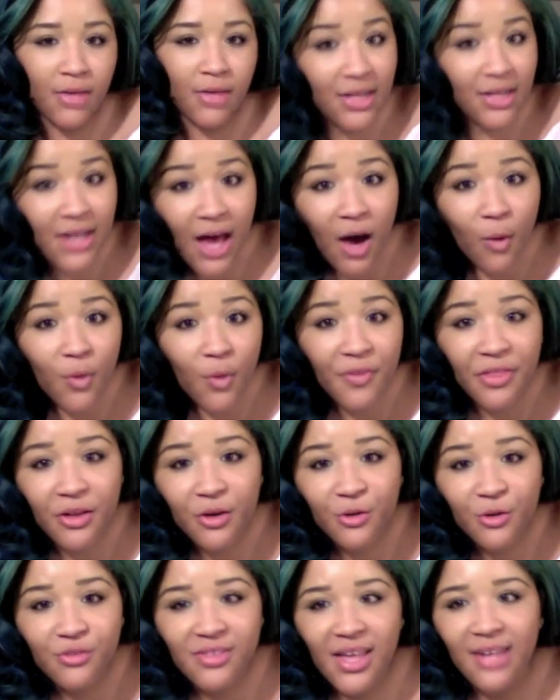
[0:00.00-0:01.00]
And now with the
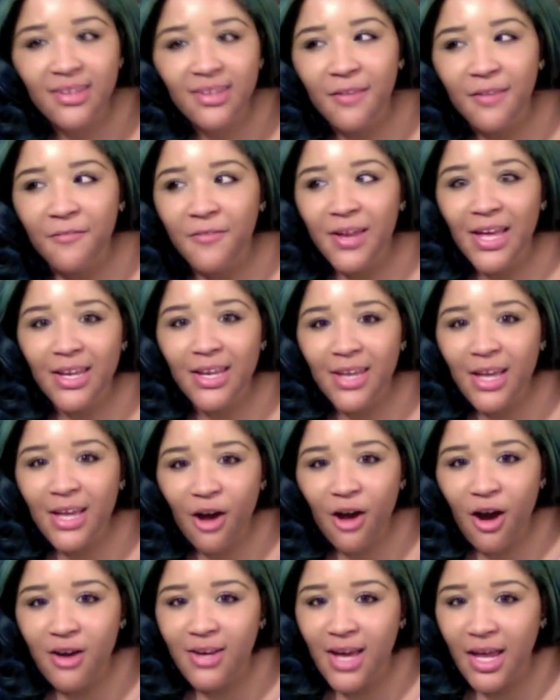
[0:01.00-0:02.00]
news that Tiffany and
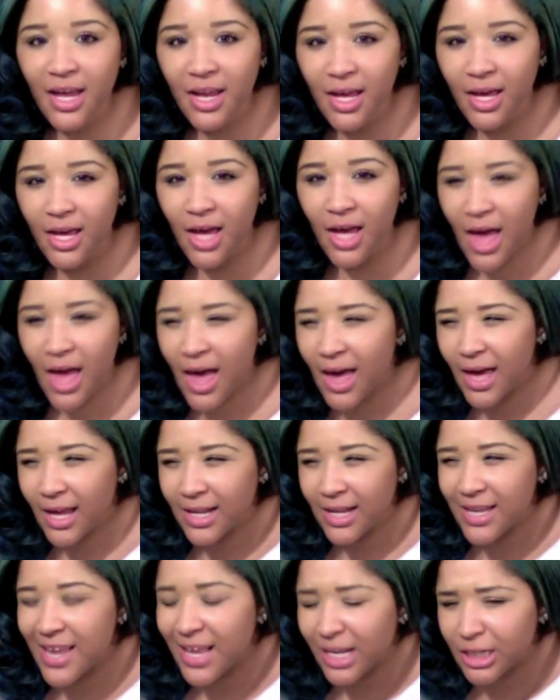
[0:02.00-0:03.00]
Nick are dating,
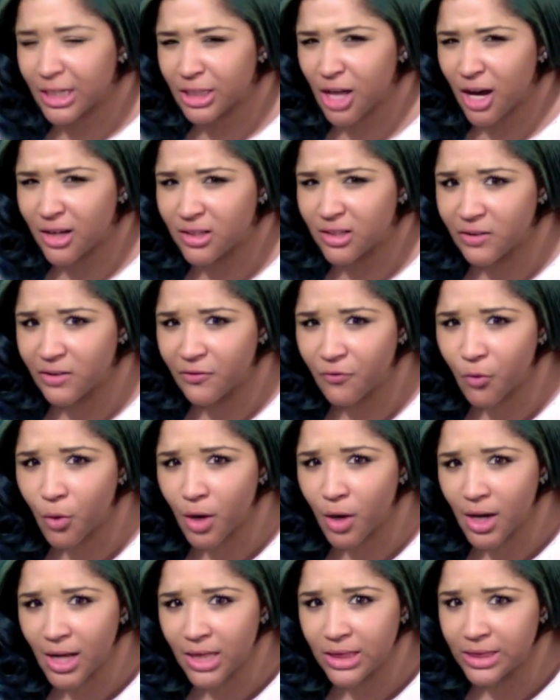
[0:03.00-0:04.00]
and Nick lost
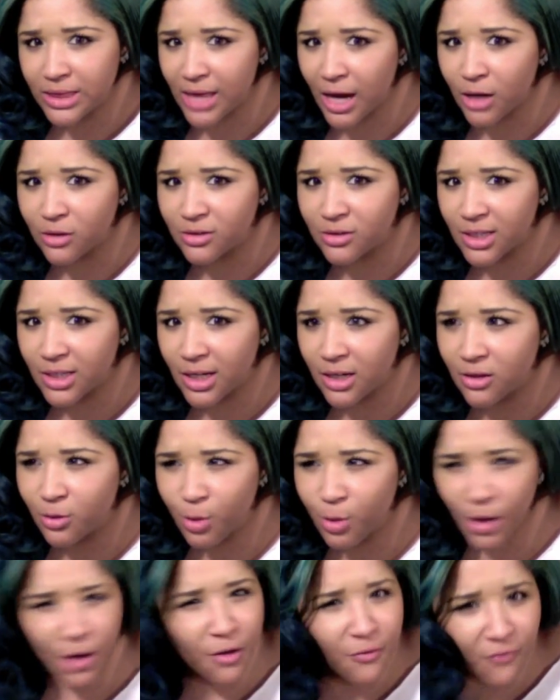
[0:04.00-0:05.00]
40,000
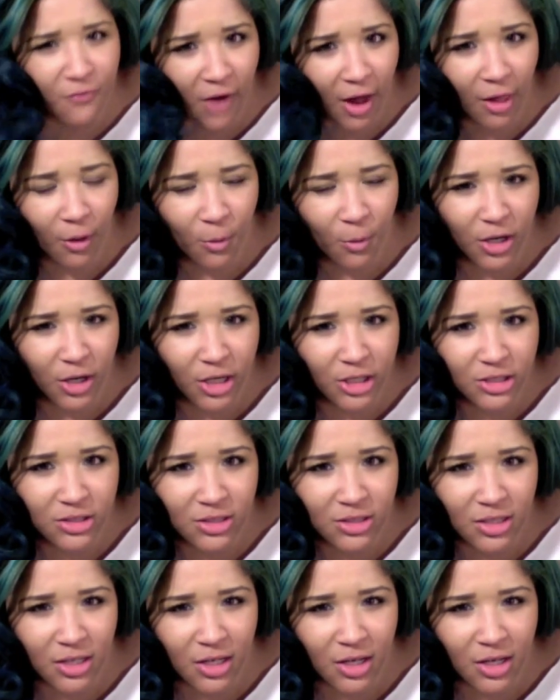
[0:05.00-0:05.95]
Twitter followers.